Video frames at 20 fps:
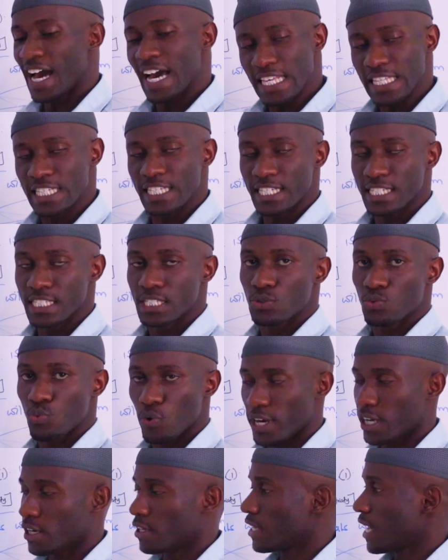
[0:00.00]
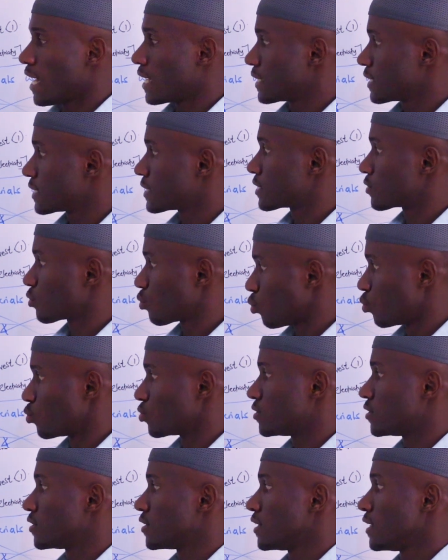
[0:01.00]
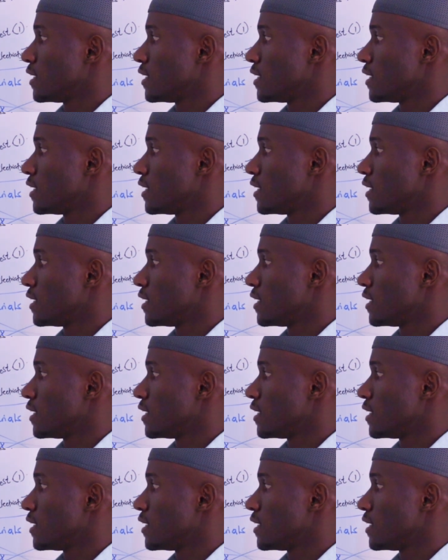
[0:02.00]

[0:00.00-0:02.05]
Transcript: hygiene is well and it's good,